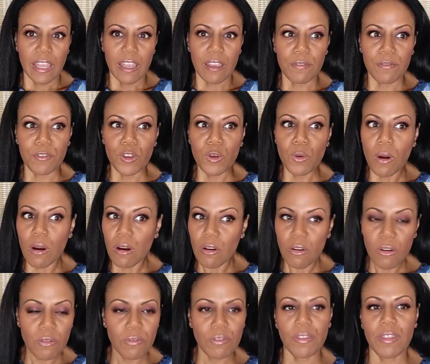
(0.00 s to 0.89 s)
If you
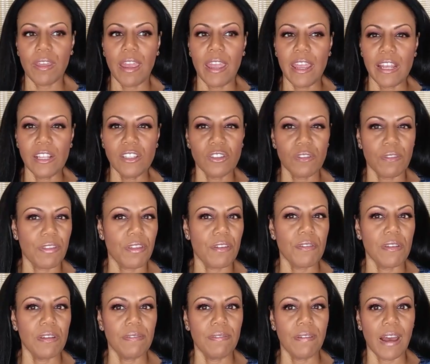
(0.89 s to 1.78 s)
are over the age of
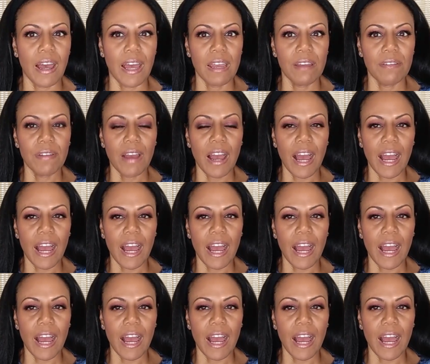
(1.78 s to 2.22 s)
35,